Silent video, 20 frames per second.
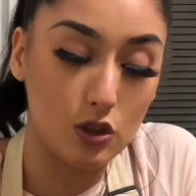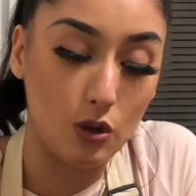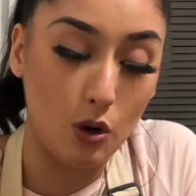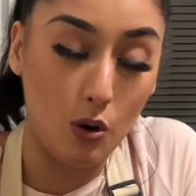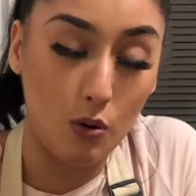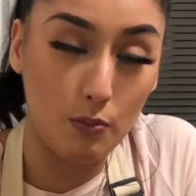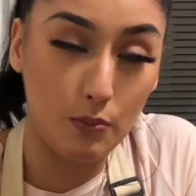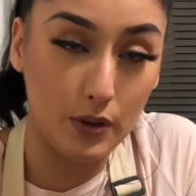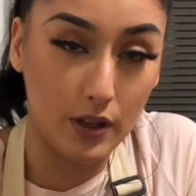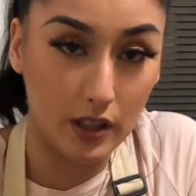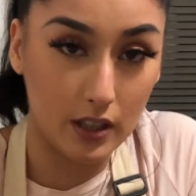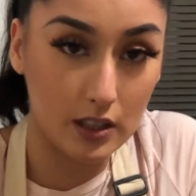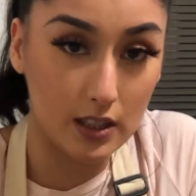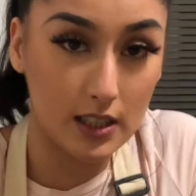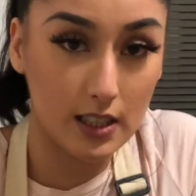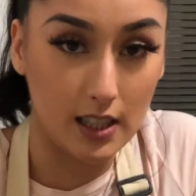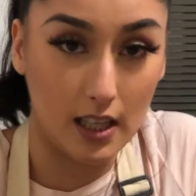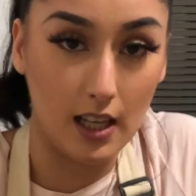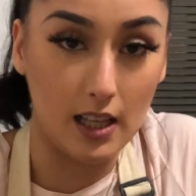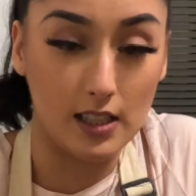don't put your
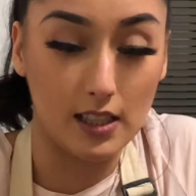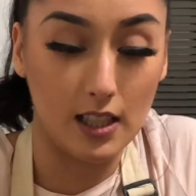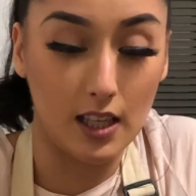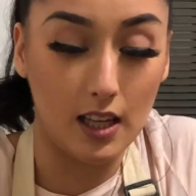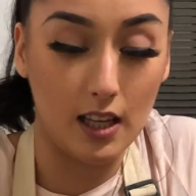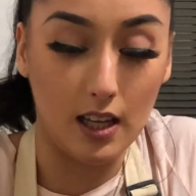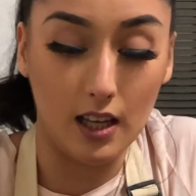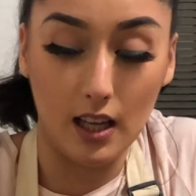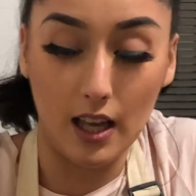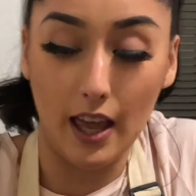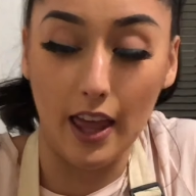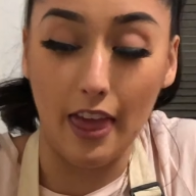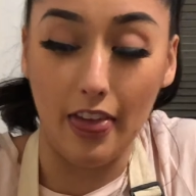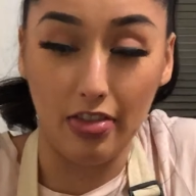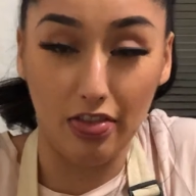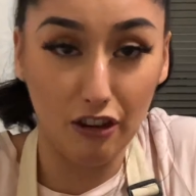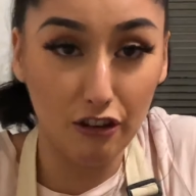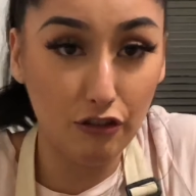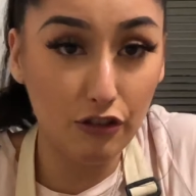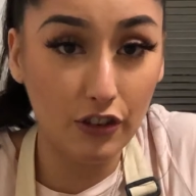salsa in
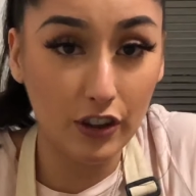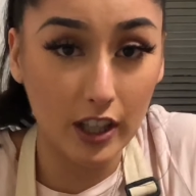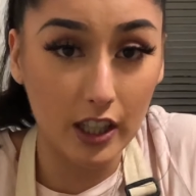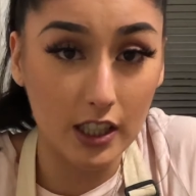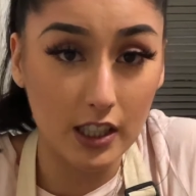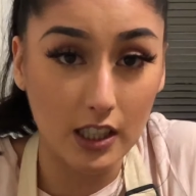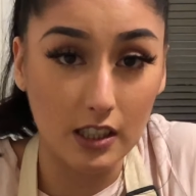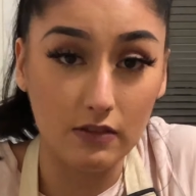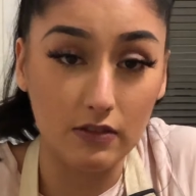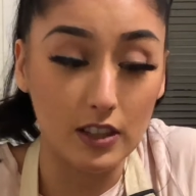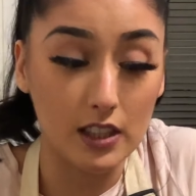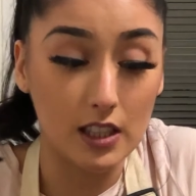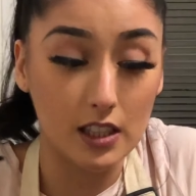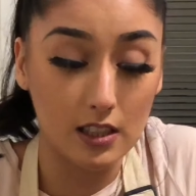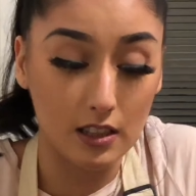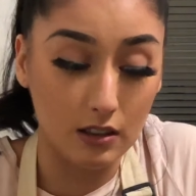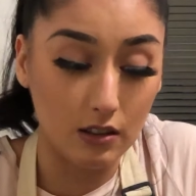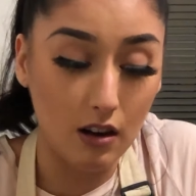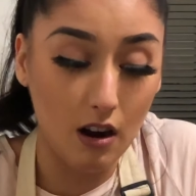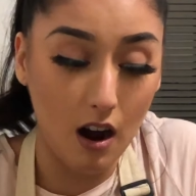the fridge if it's
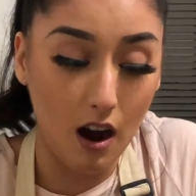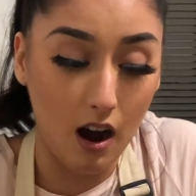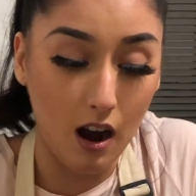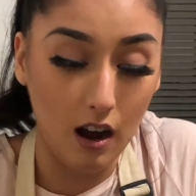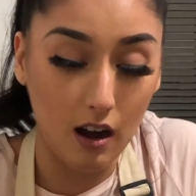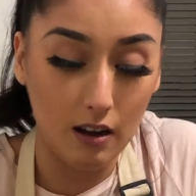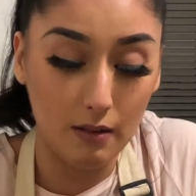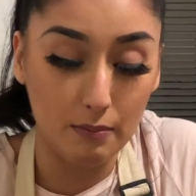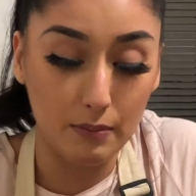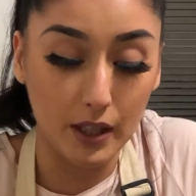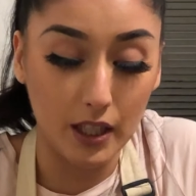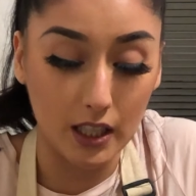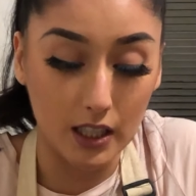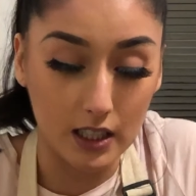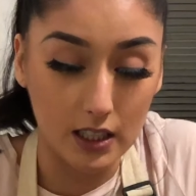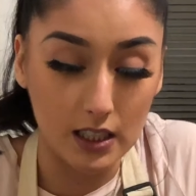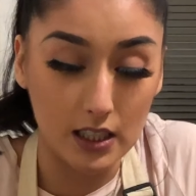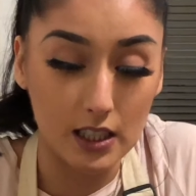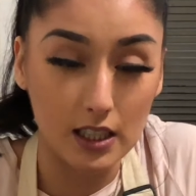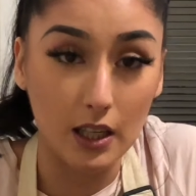still hot
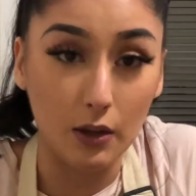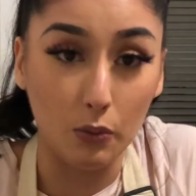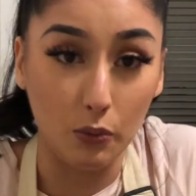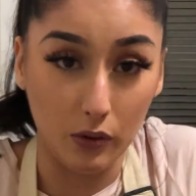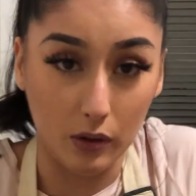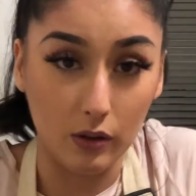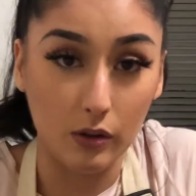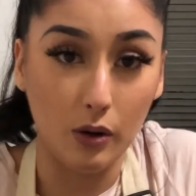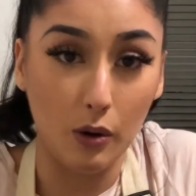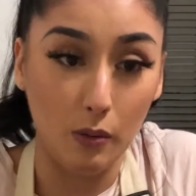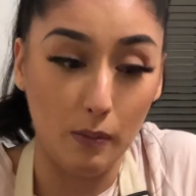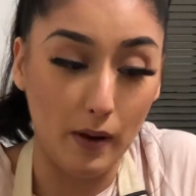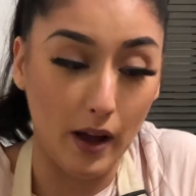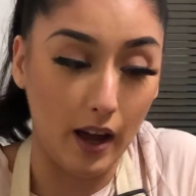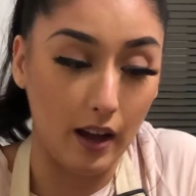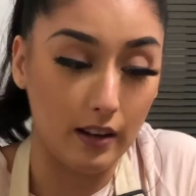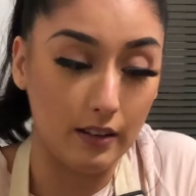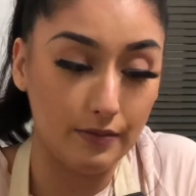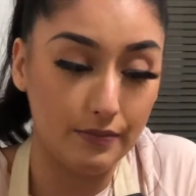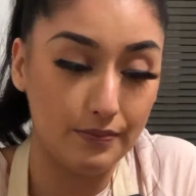because it will go bad.